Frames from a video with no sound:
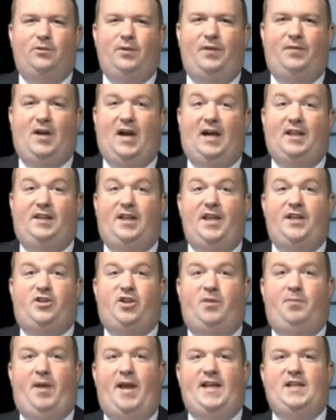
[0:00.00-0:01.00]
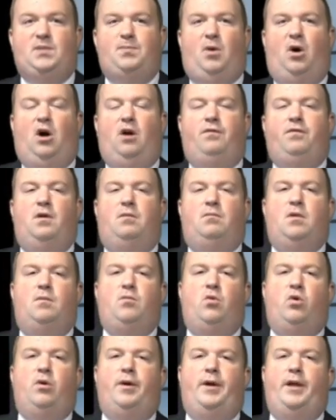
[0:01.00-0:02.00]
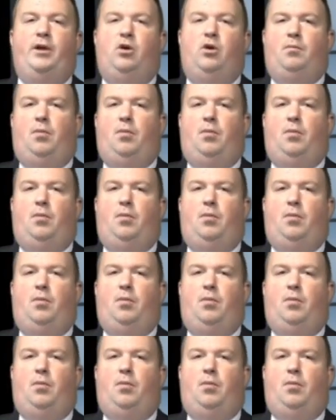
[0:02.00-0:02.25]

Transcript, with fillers: We've got Legion baseball from Memorial